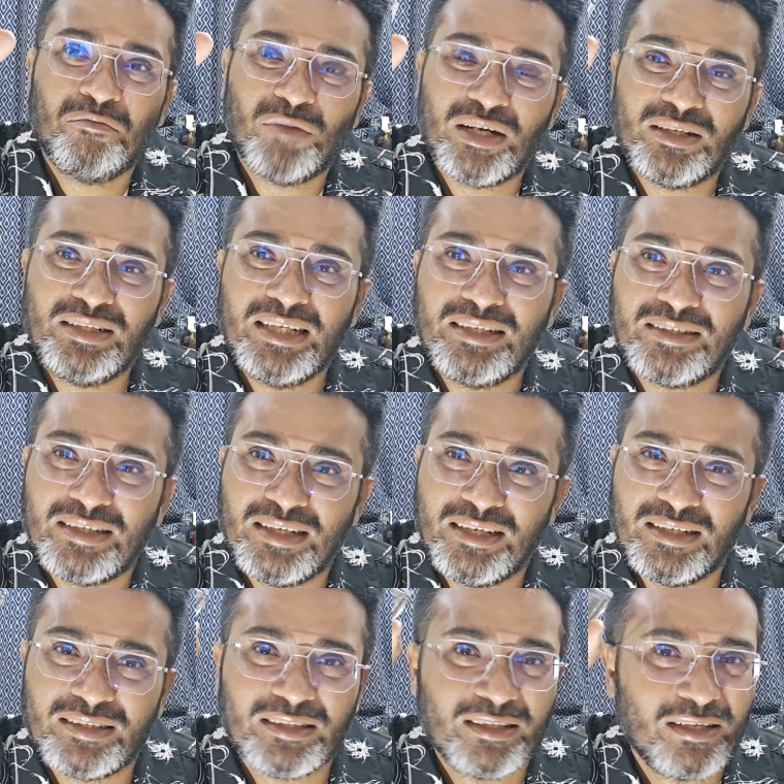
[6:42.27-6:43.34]
But this
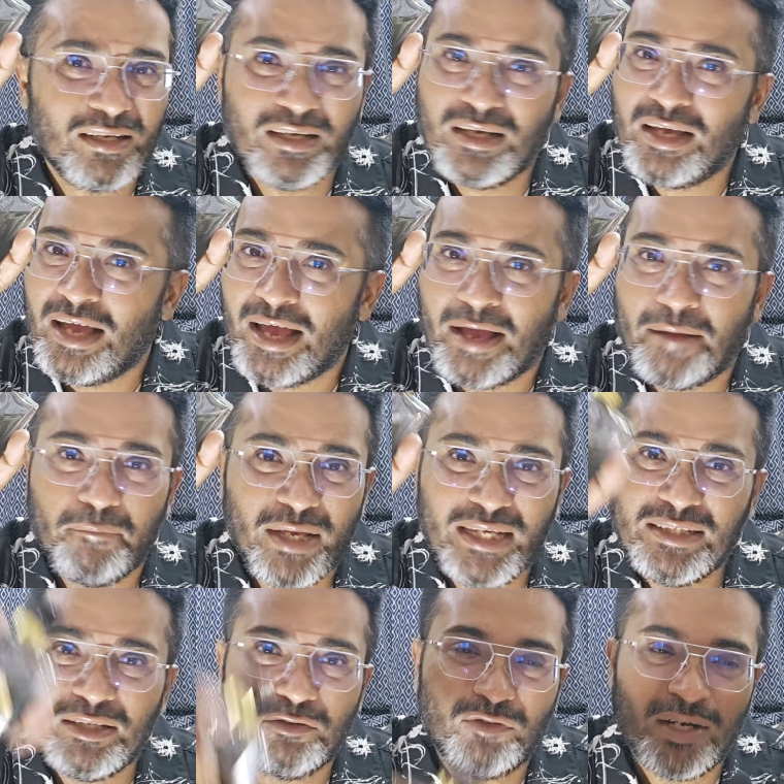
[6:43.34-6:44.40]
is
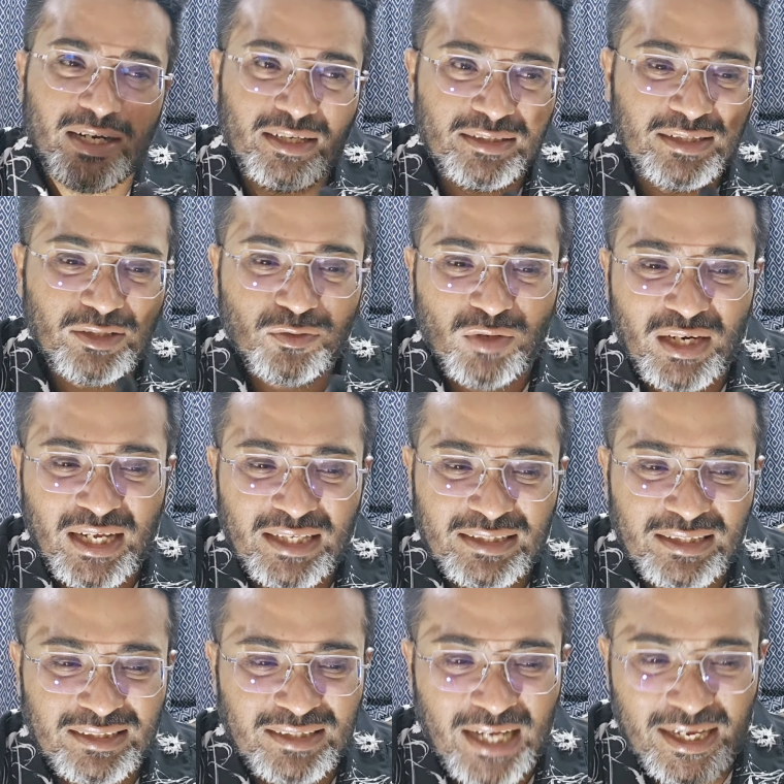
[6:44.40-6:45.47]
amazing fragrance. This one has
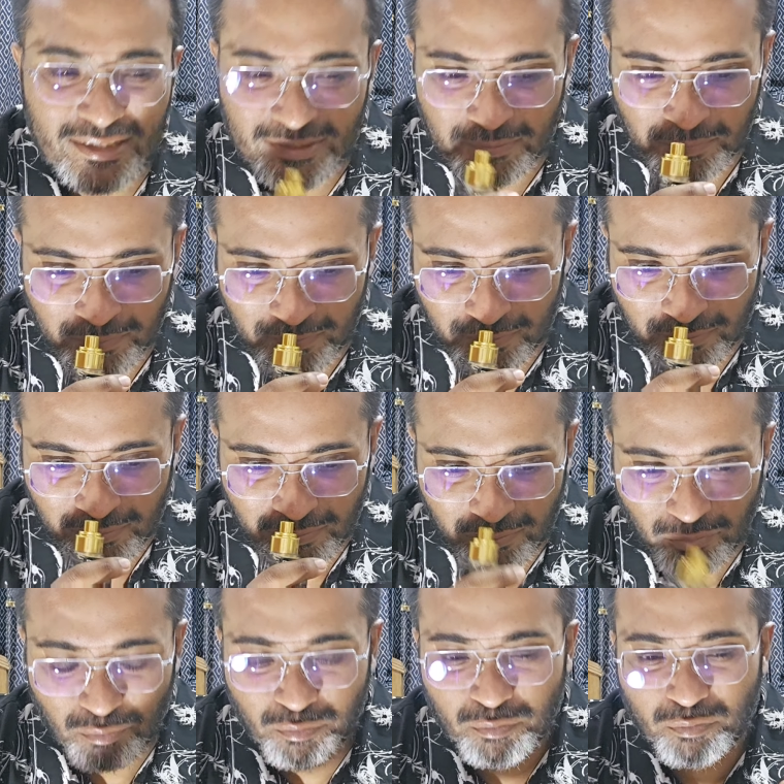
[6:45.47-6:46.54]
this nice
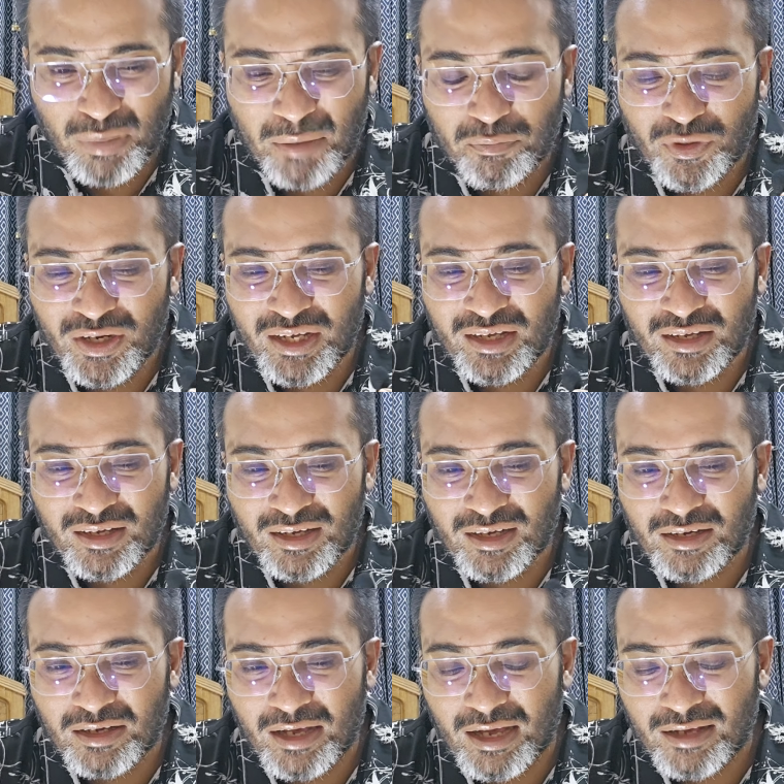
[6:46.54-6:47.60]
peppery,
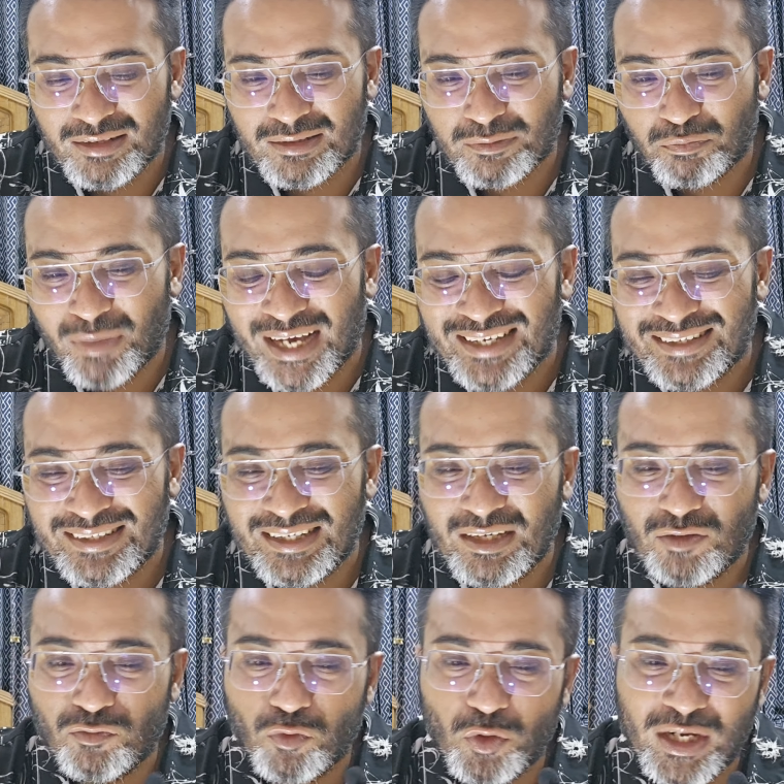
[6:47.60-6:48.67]
uh,
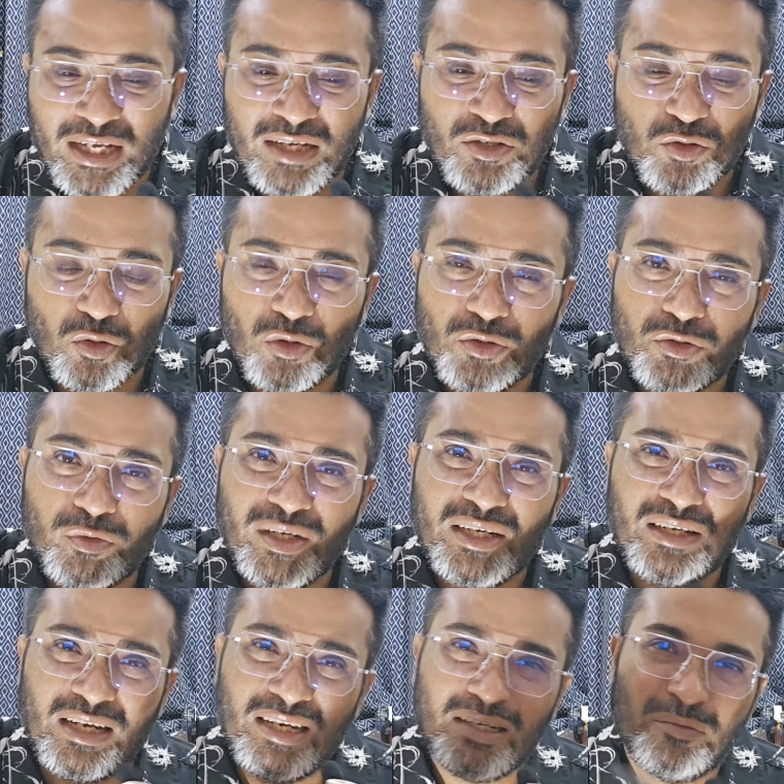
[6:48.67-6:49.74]
spicy, woody tone to
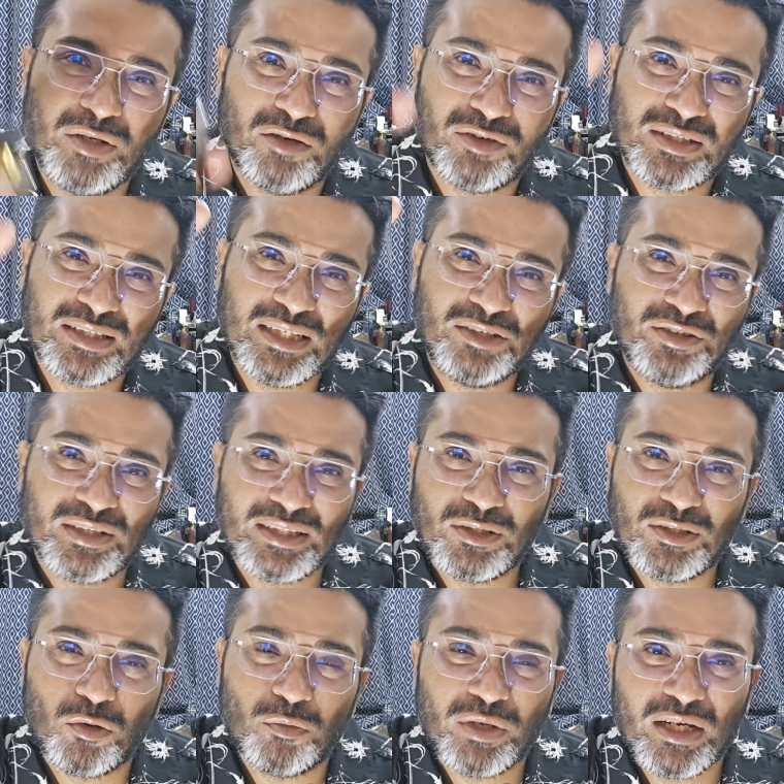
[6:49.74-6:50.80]
it and a little bit of a citrus in
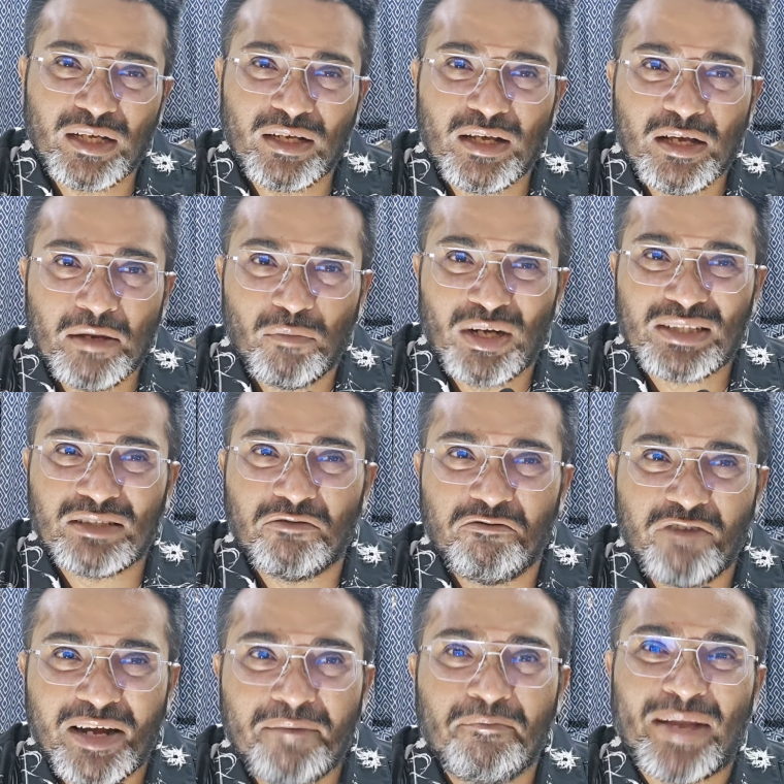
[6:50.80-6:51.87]
the opening, but it's a
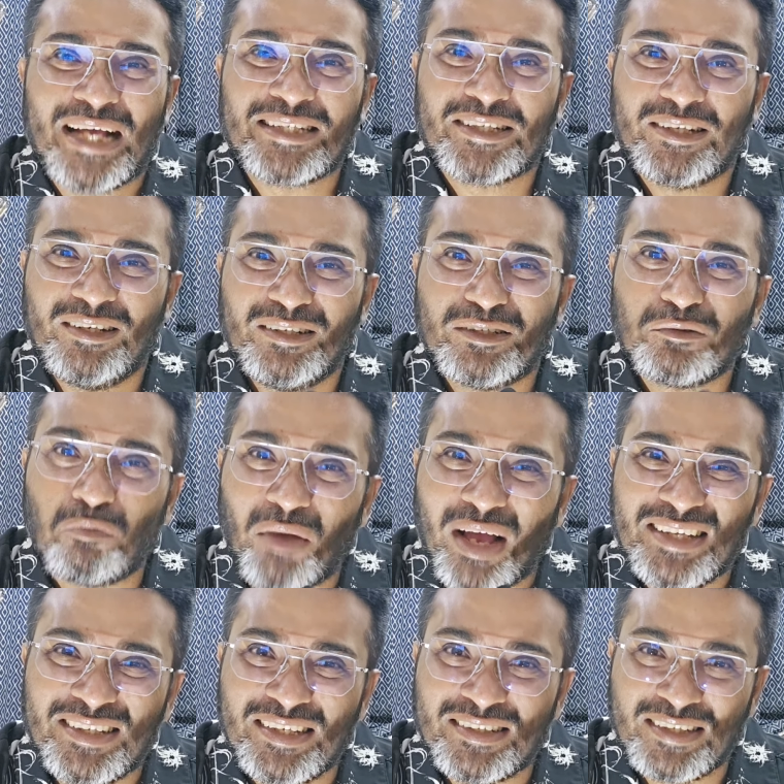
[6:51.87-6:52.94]
very masculine,
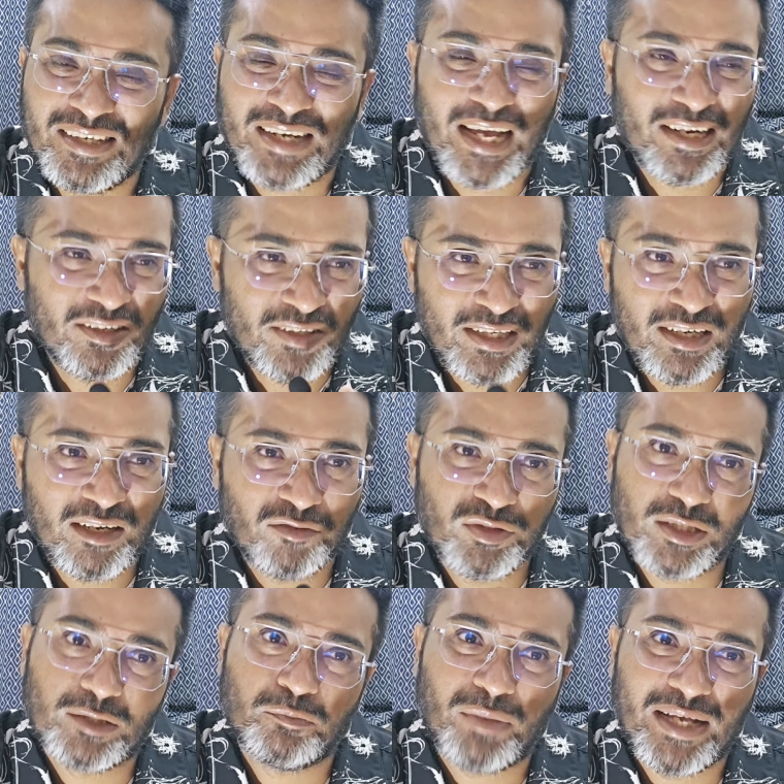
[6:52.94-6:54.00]
spicy scent. I really love
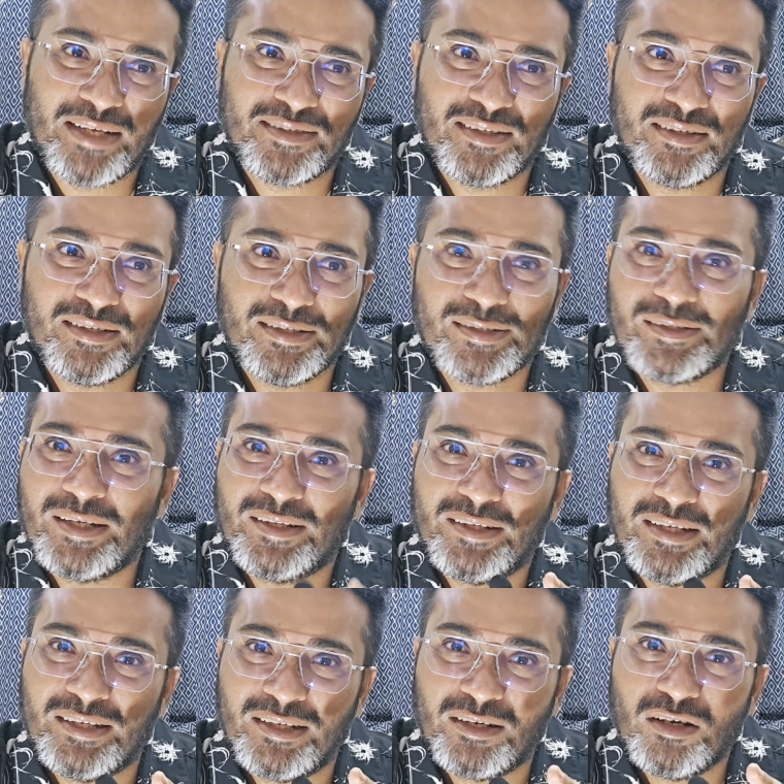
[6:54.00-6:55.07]
the spice in this and
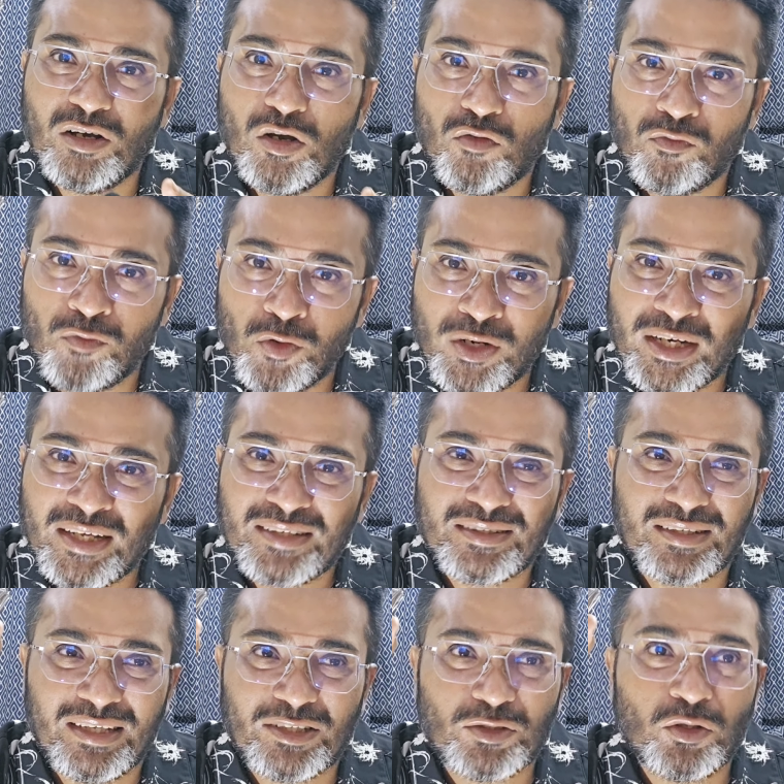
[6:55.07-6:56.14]
then the woodiness.
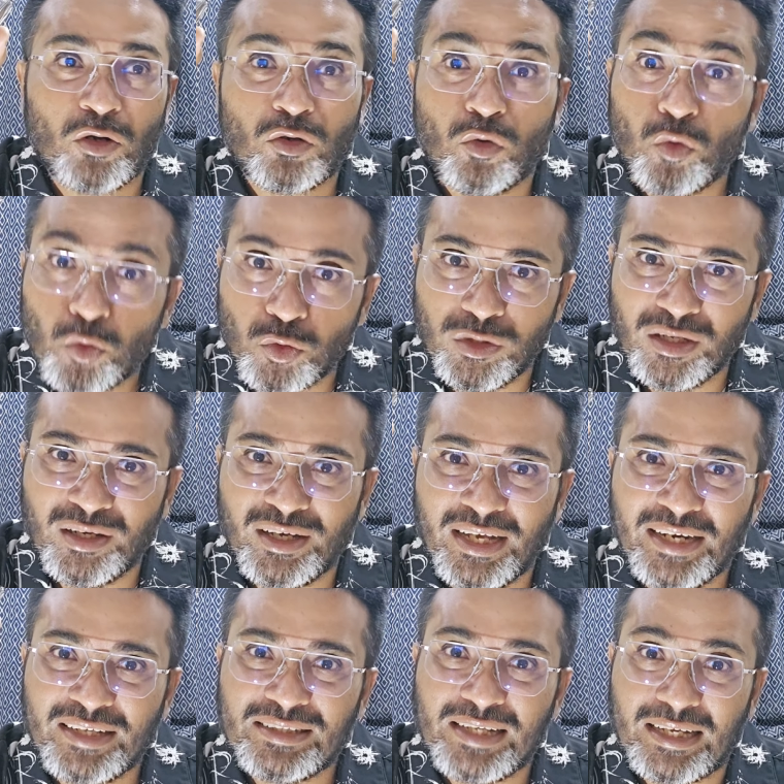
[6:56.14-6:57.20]
It's not oud.
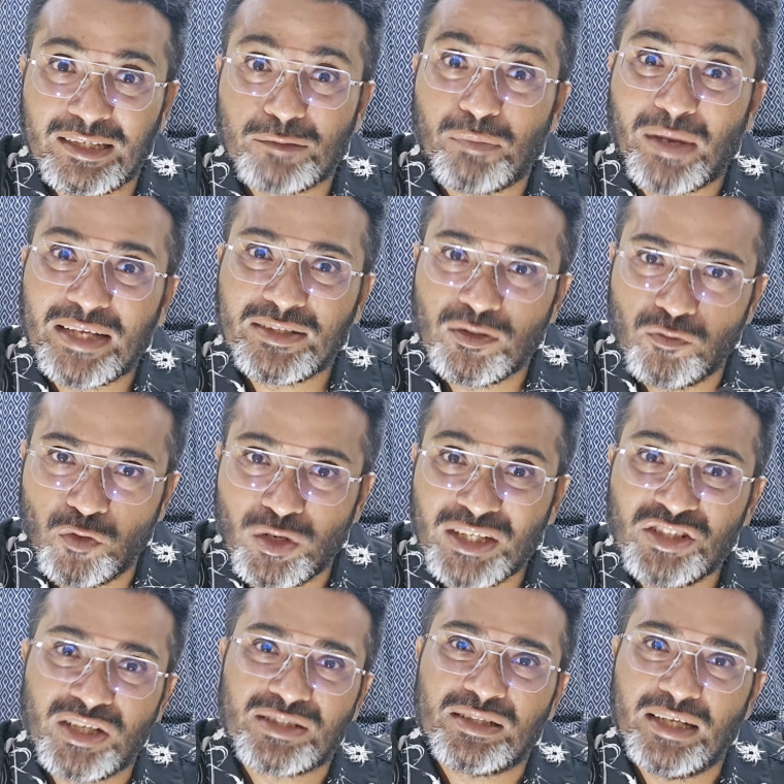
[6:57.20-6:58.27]
It is like a spicy woody,
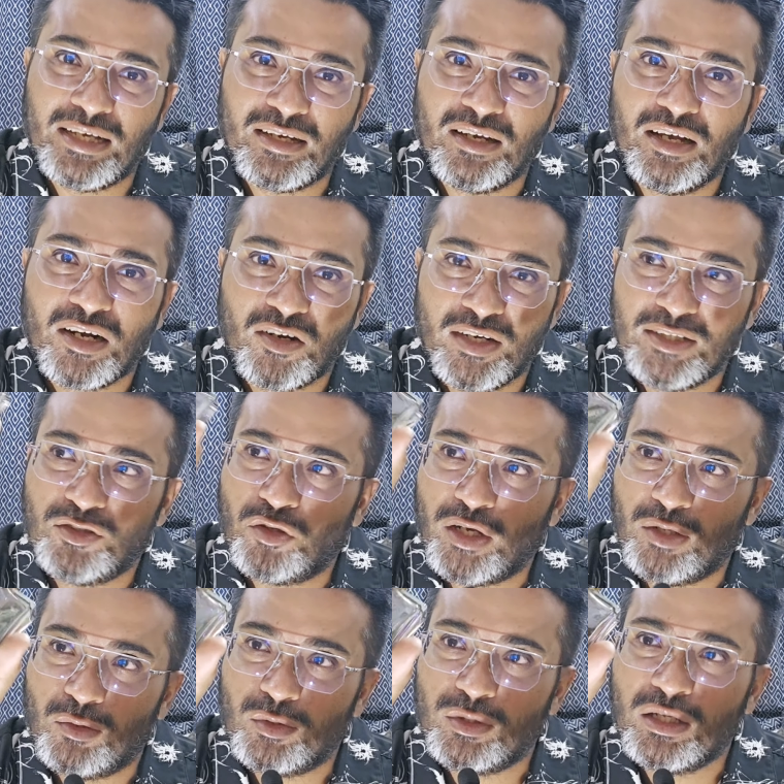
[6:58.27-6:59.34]
just like Creed's
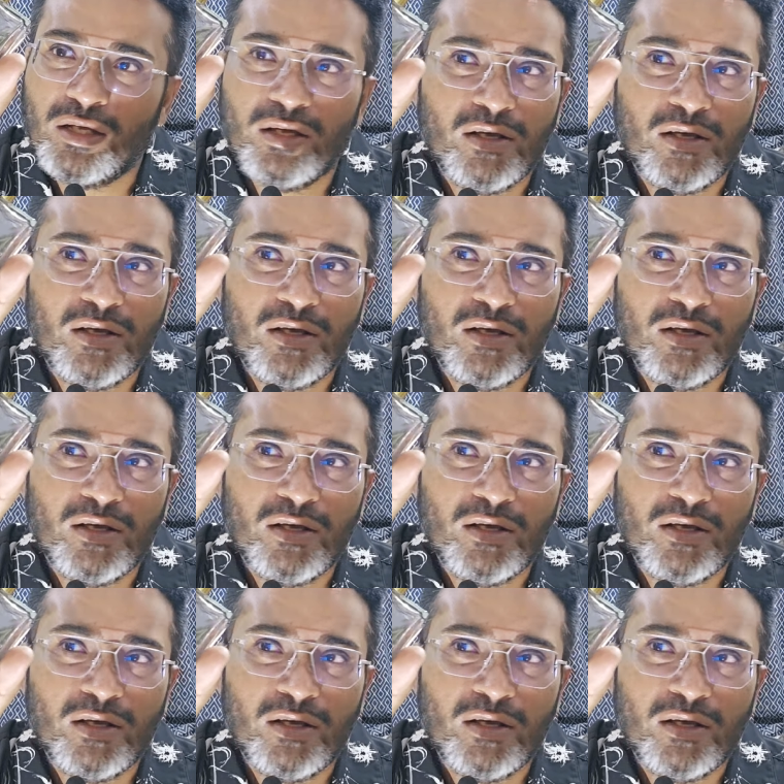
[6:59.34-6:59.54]
Royal Oud.